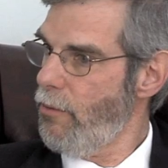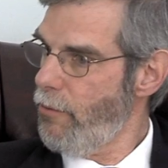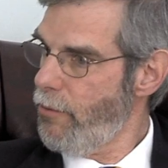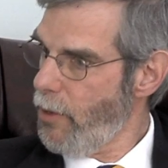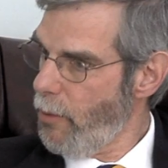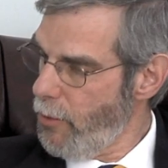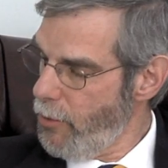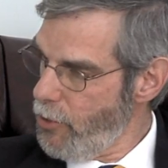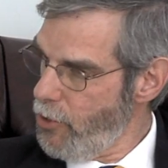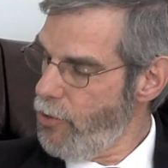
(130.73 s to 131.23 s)

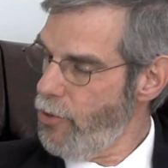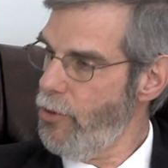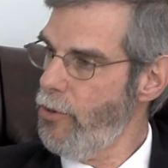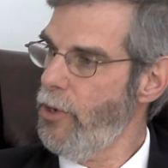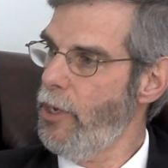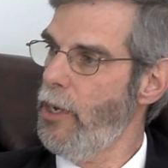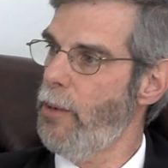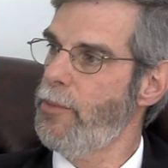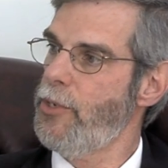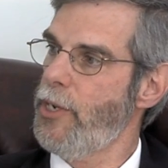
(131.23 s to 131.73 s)
from a
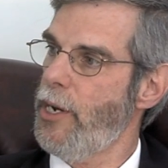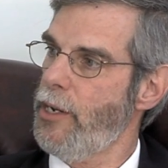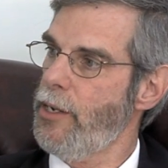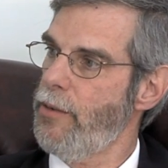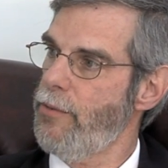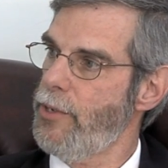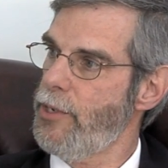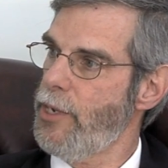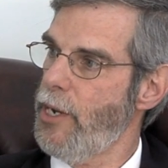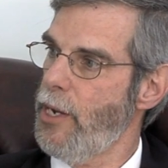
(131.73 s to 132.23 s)
truly
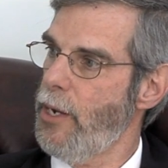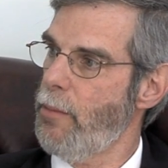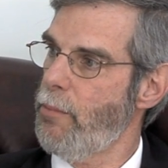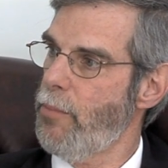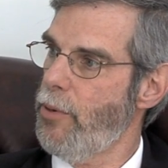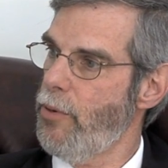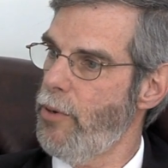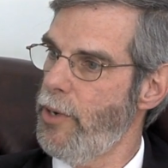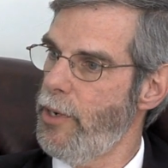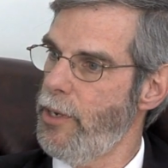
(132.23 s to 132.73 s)
objective
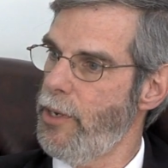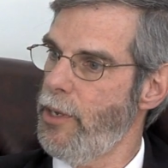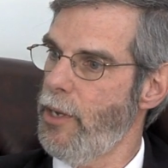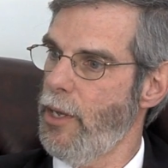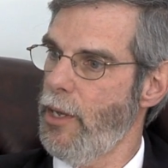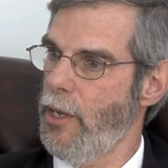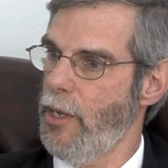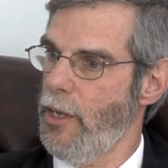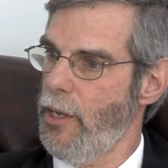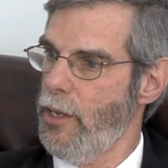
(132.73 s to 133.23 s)
standpoint
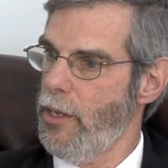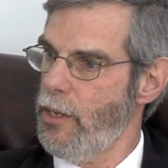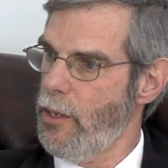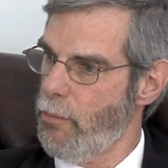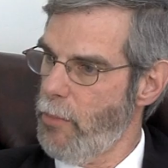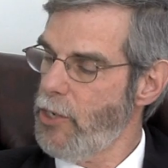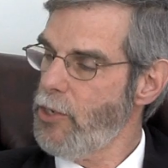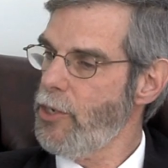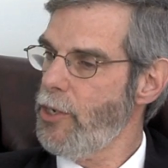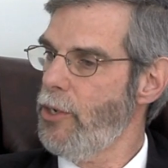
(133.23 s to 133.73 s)
the
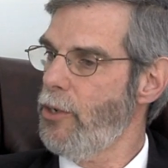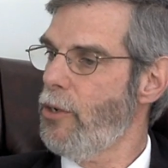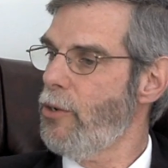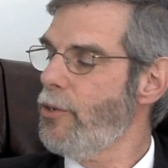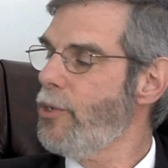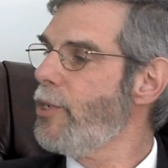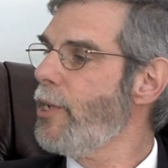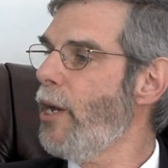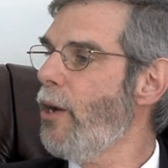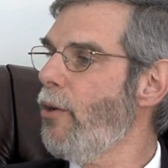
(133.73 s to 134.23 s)

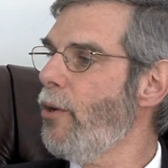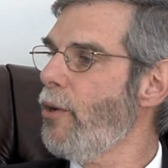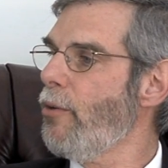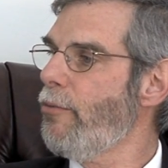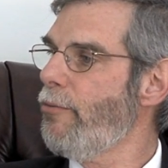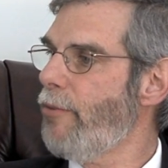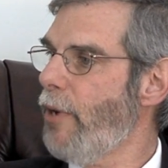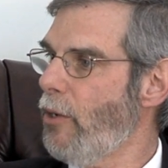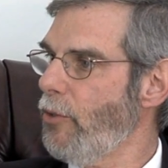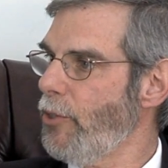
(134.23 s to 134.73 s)
musculoskeletal
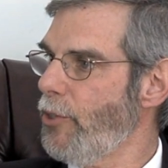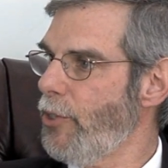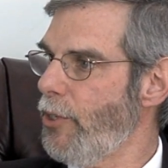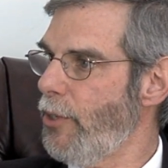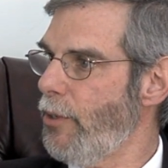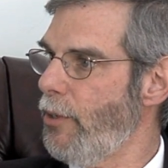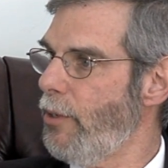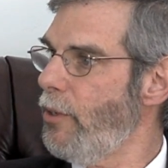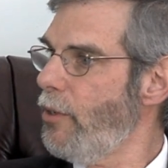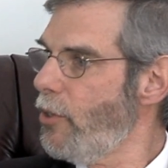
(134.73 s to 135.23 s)

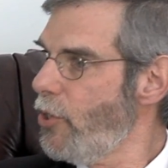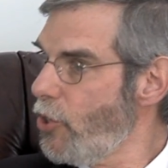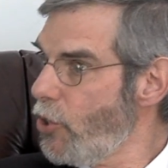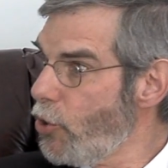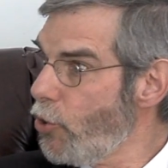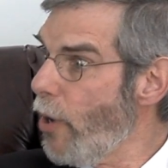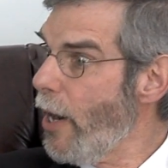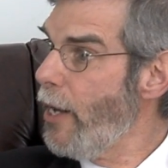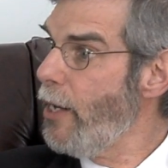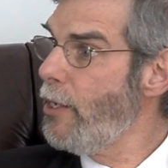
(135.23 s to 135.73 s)
function,
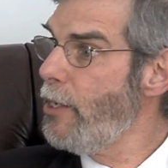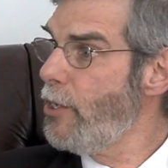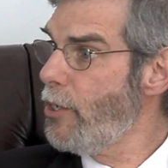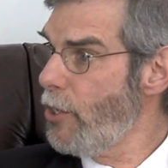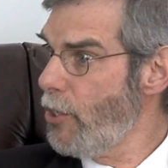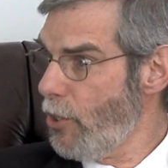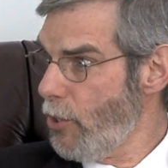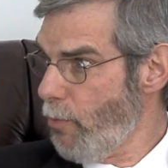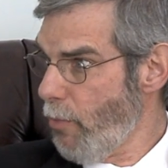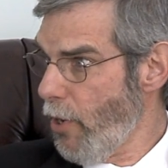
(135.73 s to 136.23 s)
strains
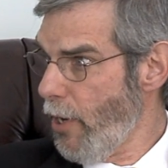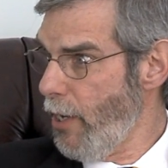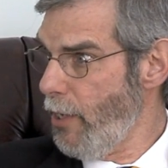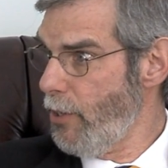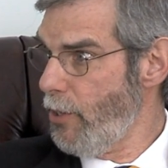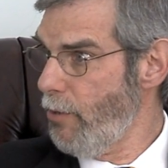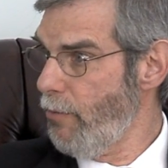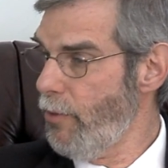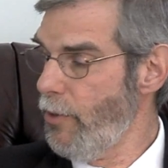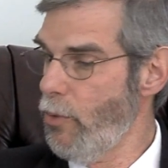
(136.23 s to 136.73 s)
and
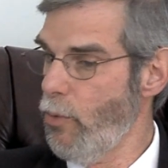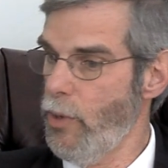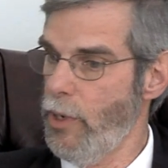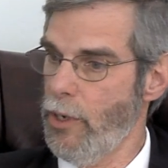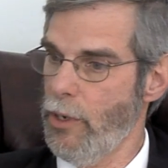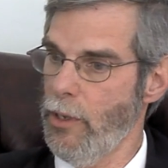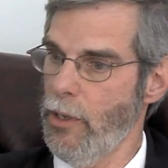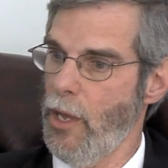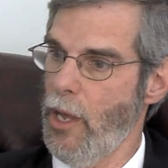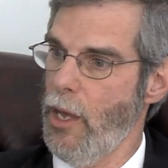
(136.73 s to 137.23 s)
sprains, if you
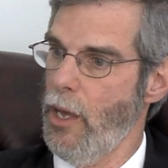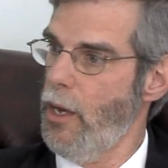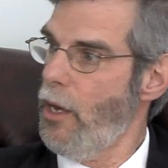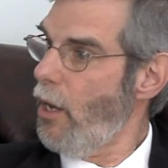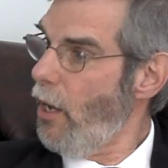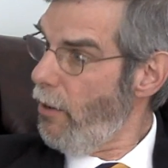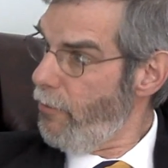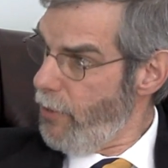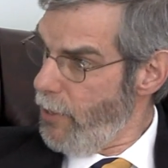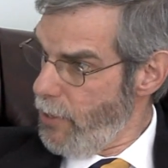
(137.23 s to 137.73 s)
will,
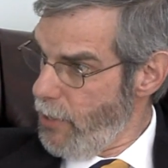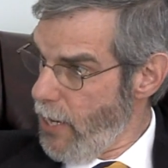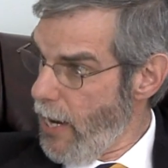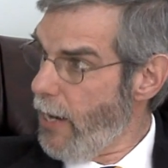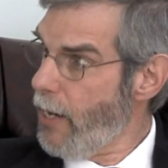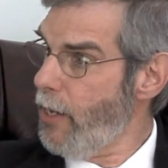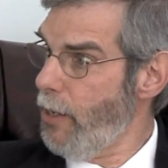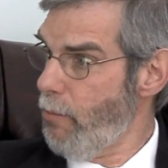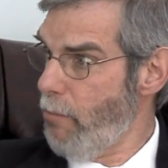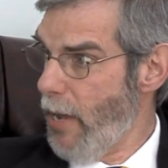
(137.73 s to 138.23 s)
of the
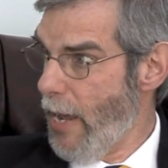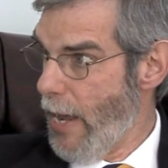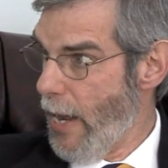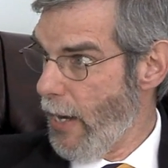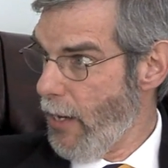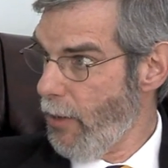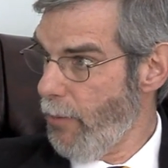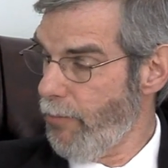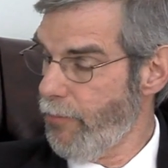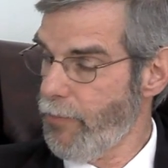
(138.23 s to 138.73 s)
neck and back.
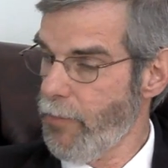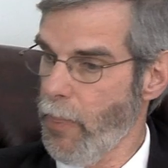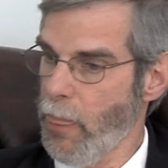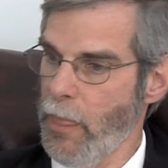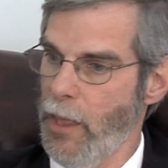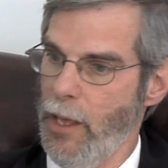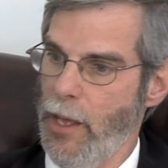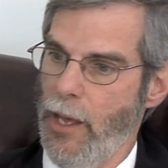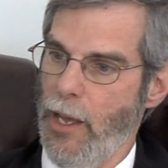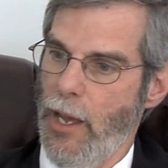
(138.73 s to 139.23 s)

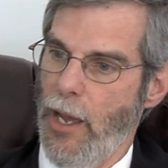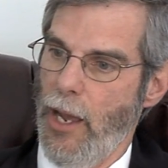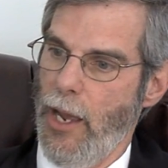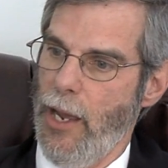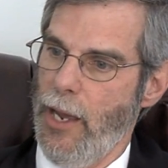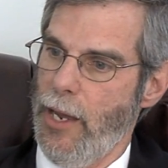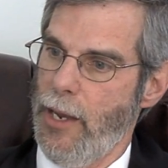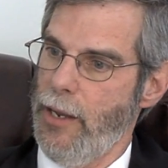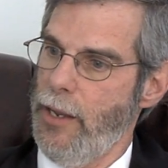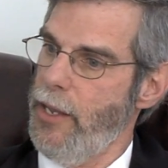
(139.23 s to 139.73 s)

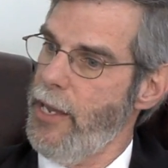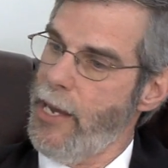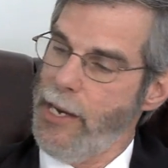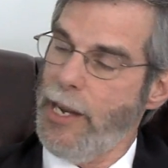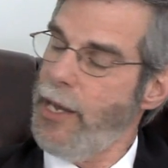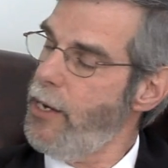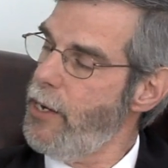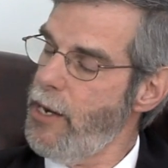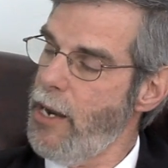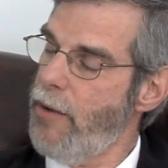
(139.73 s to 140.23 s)
And that
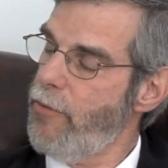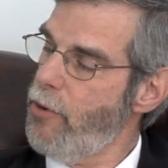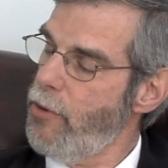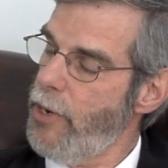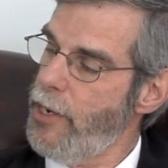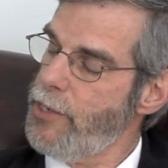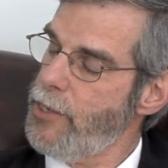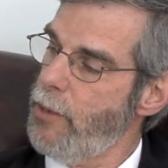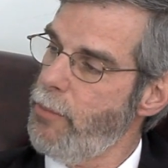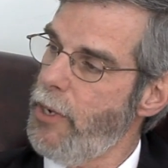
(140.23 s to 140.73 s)
had never,
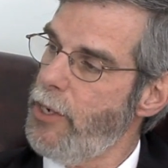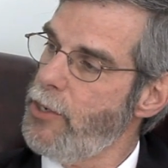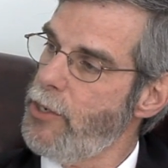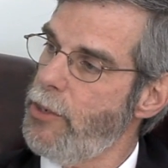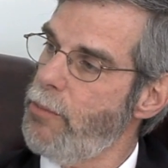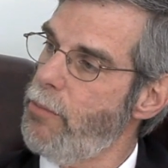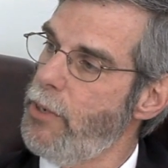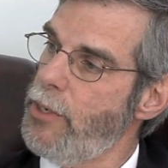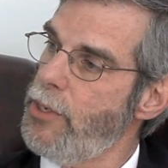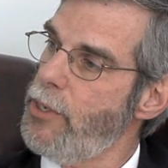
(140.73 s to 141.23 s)
as I
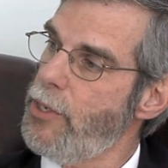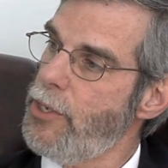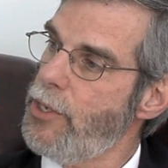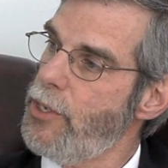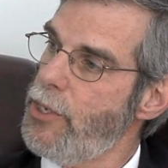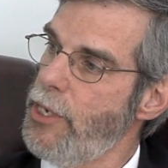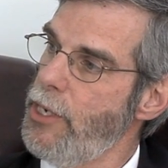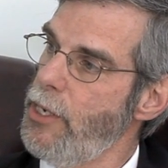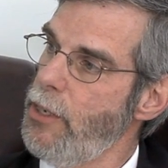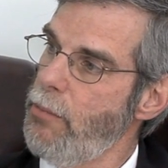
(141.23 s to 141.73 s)
mentioned, been
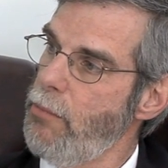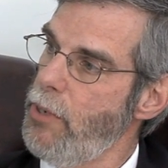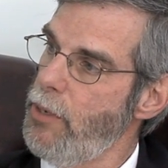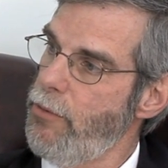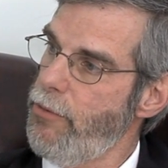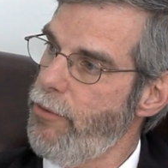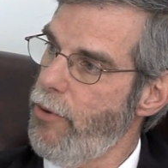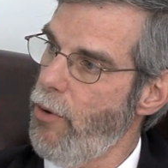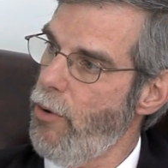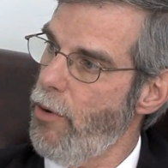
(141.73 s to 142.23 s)
seen
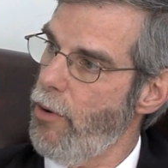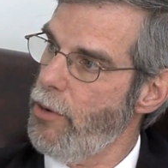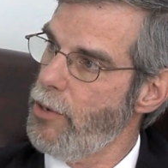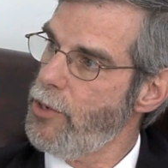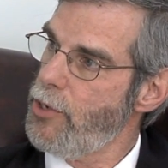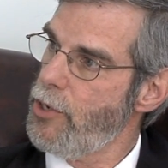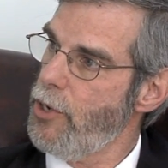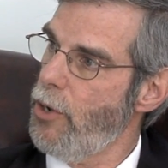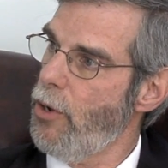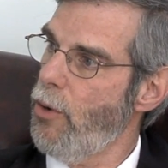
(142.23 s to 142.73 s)
before.
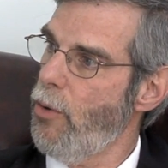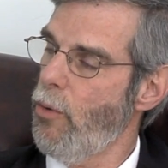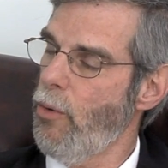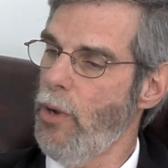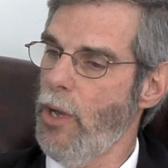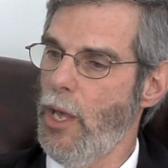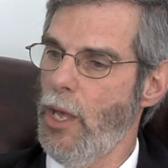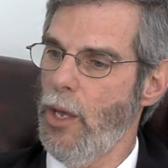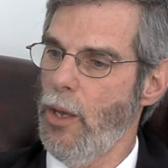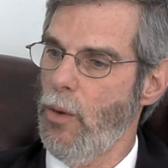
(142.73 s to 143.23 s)
So
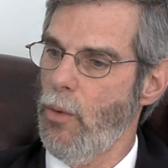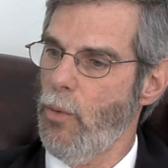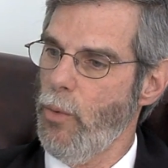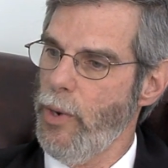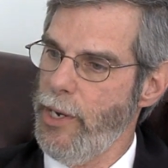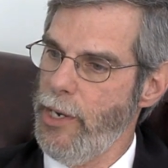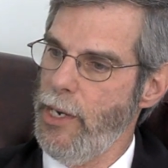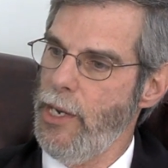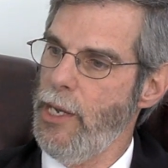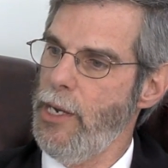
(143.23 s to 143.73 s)

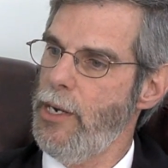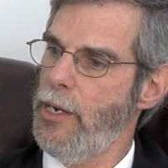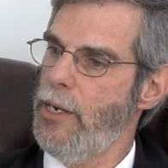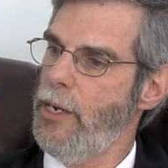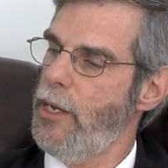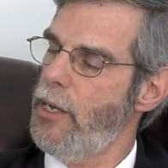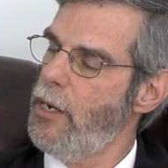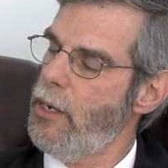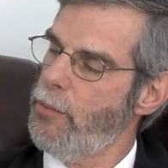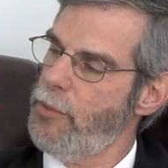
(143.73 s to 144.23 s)
we needed
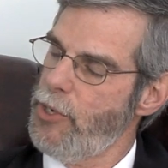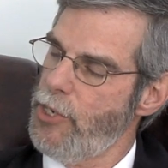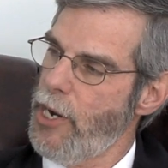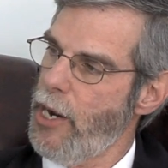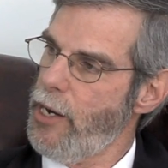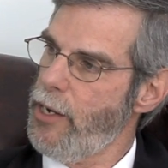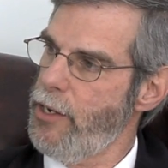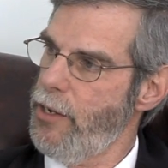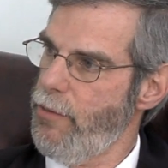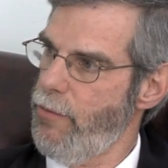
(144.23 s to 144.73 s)
an
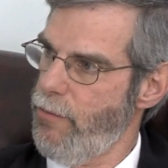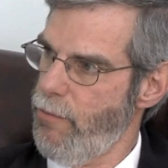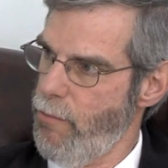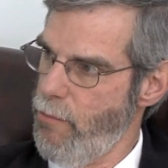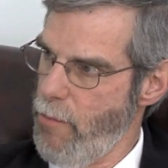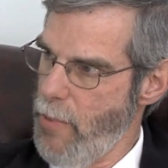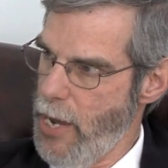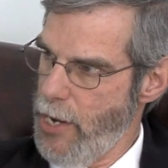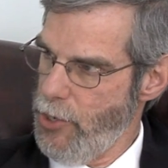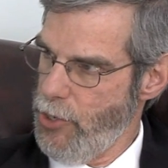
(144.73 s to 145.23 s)
objective
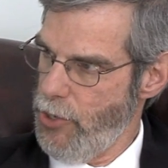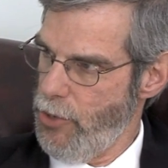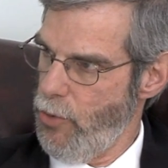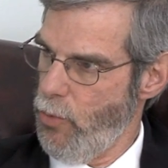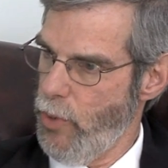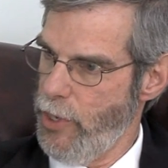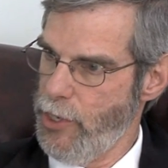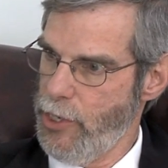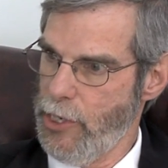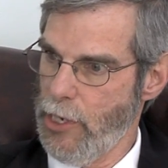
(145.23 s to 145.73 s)
measure
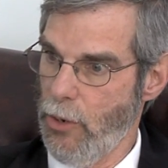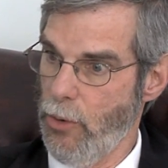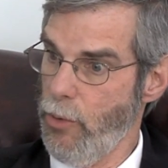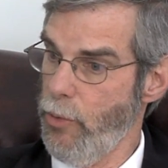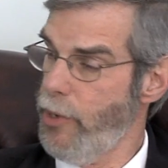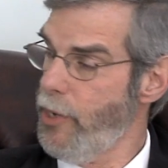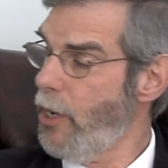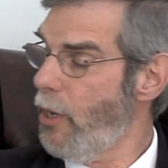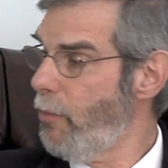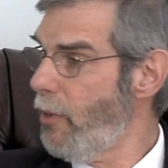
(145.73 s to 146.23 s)
when someone
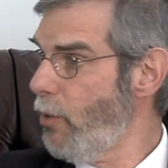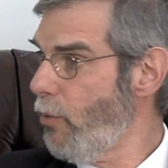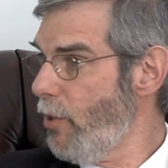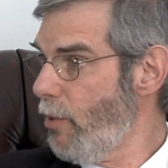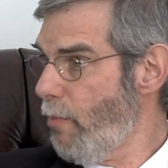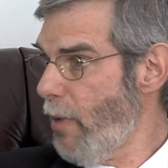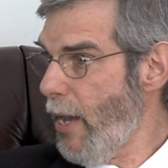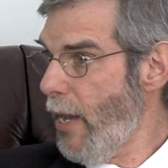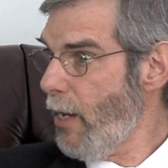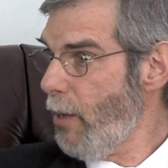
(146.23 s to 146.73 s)
would come in
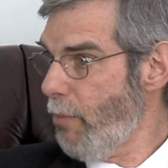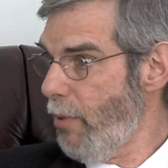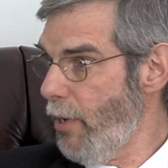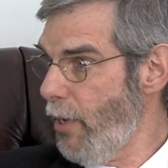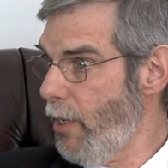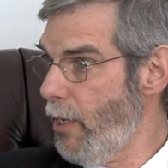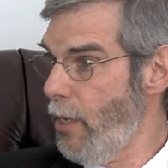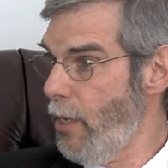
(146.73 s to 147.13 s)
with back pain,